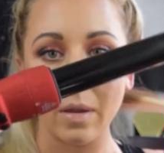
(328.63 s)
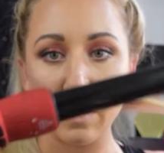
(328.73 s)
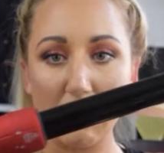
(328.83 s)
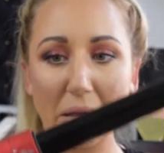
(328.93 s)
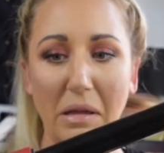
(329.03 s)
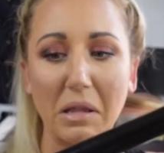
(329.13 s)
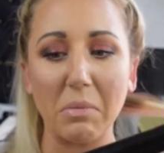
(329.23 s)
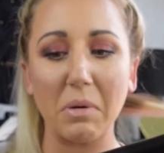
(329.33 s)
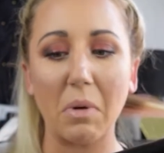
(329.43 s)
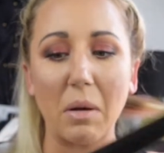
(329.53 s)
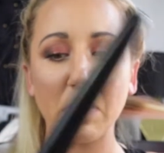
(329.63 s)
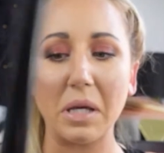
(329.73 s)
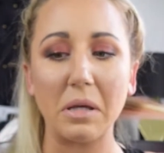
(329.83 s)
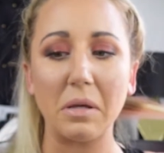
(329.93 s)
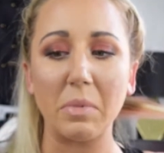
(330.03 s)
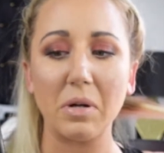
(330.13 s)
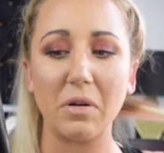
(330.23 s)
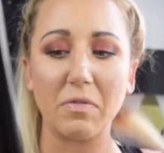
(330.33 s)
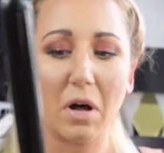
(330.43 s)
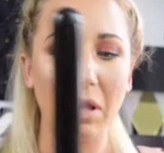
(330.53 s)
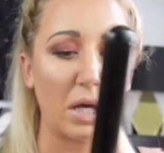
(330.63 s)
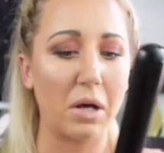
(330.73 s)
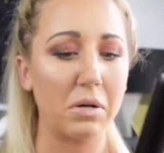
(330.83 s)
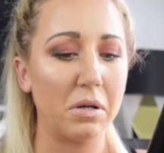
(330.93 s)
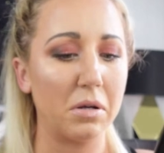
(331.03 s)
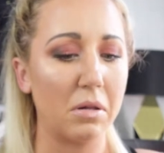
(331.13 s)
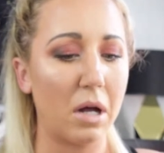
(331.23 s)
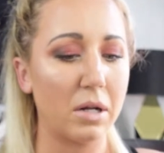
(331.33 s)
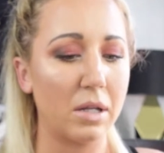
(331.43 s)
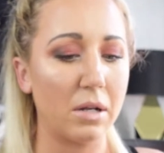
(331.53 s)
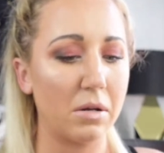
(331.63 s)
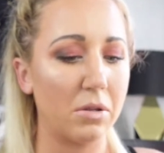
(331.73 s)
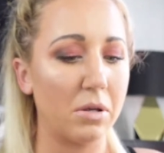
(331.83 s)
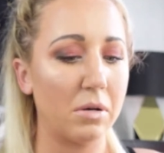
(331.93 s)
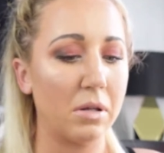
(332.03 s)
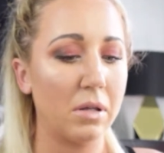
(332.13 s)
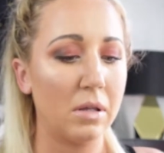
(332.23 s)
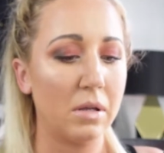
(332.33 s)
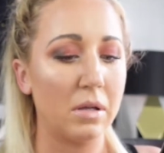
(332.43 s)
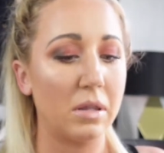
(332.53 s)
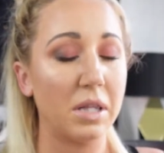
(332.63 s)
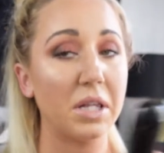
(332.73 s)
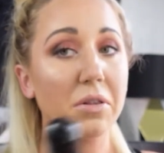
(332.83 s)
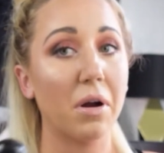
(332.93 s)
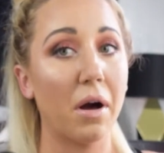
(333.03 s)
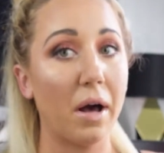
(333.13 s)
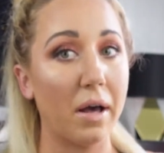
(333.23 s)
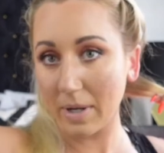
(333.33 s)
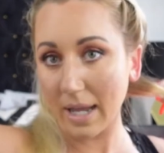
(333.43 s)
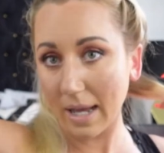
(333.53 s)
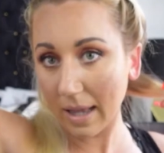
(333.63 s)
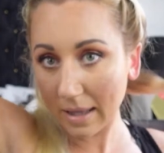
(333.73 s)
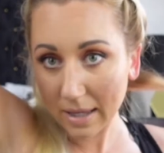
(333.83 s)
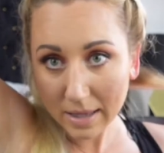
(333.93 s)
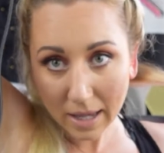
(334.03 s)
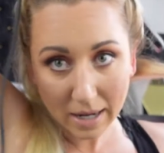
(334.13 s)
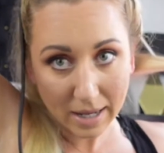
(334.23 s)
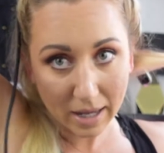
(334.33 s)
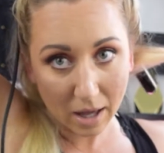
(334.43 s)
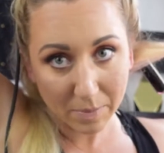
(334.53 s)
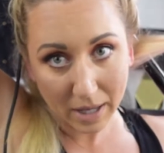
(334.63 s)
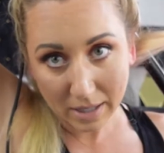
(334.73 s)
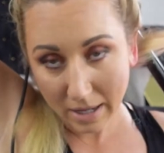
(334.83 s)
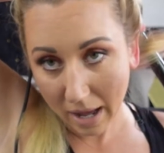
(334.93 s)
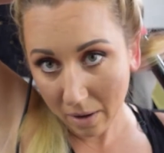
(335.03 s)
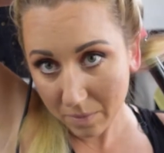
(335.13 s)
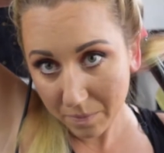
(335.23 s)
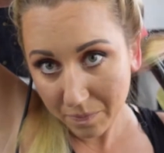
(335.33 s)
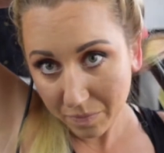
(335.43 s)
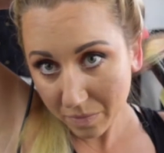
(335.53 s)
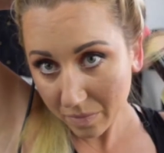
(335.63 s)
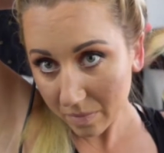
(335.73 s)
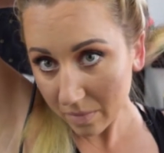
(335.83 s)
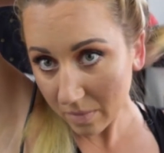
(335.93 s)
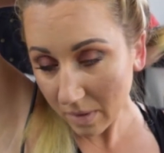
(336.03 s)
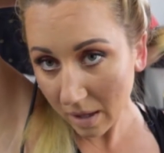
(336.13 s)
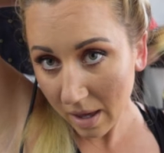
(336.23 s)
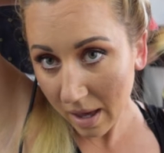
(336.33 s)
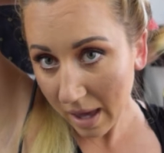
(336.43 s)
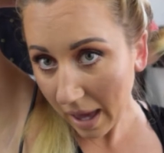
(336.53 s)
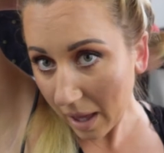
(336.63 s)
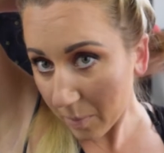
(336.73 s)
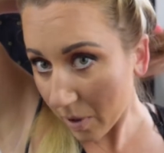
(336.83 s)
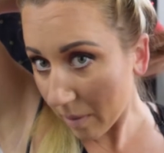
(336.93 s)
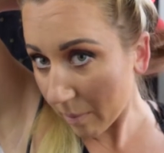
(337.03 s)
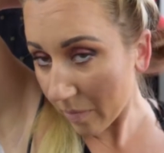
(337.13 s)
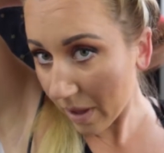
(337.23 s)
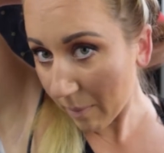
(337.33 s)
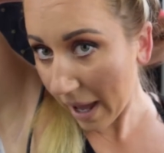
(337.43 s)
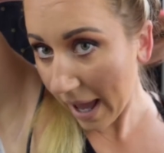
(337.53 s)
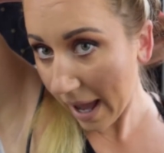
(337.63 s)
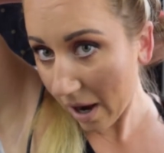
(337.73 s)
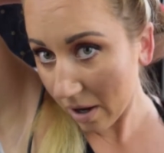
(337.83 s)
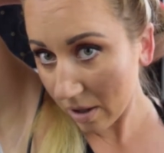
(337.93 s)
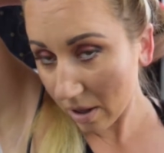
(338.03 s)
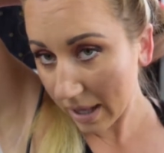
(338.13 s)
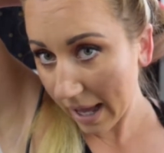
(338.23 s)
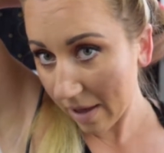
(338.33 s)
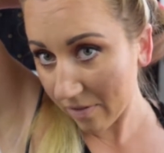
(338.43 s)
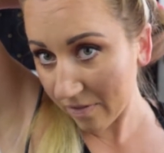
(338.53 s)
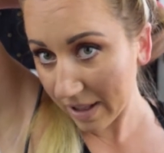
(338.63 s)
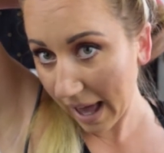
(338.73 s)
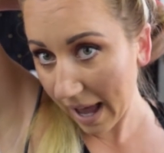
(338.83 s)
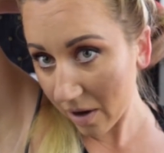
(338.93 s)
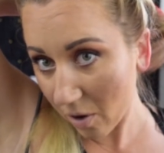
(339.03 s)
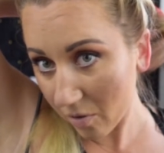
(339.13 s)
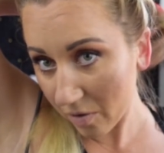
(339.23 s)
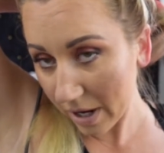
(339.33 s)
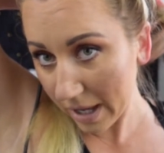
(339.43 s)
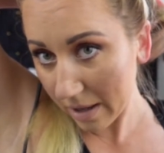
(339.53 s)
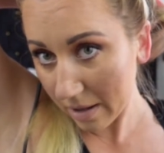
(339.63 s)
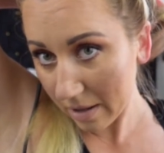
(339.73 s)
This is like a little bit wobbly. You better not fall out. You're locked in, aren't you? These things are hot. to take it like this and kind of take it upside down and put my hair, lay it flat over it.